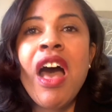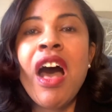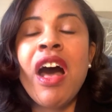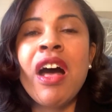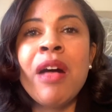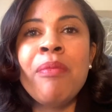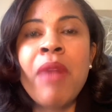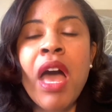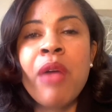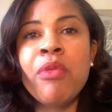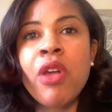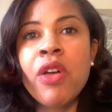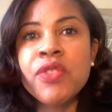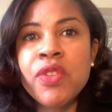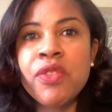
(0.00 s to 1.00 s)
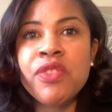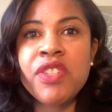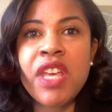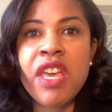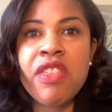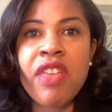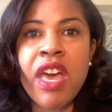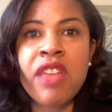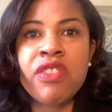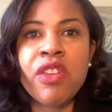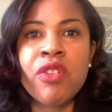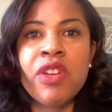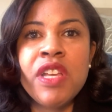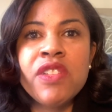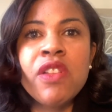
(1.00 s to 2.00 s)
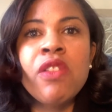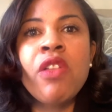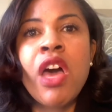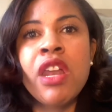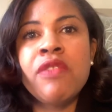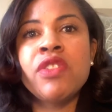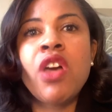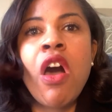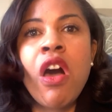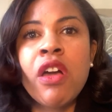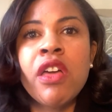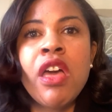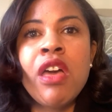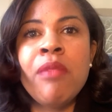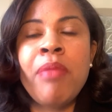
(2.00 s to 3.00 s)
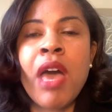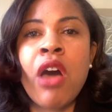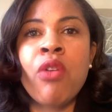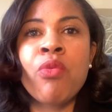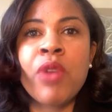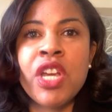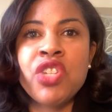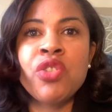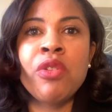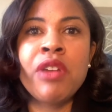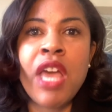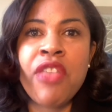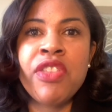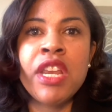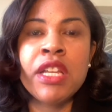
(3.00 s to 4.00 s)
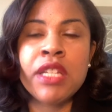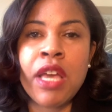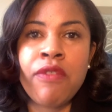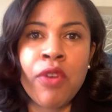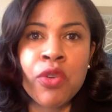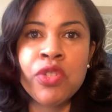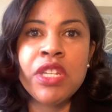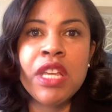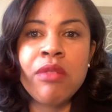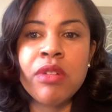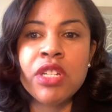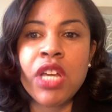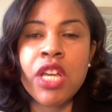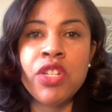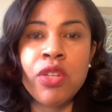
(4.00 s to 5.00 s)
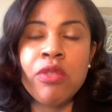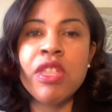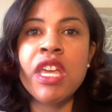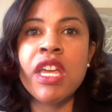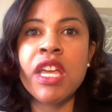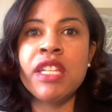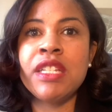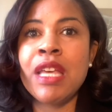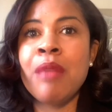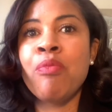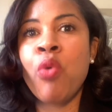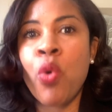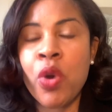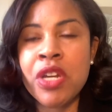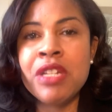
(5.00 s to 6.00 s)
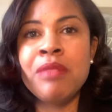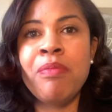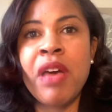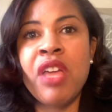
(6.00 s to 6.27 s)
Um, I would also say that there is a lot of talk about racial and ethnic diversity, which I do think is important,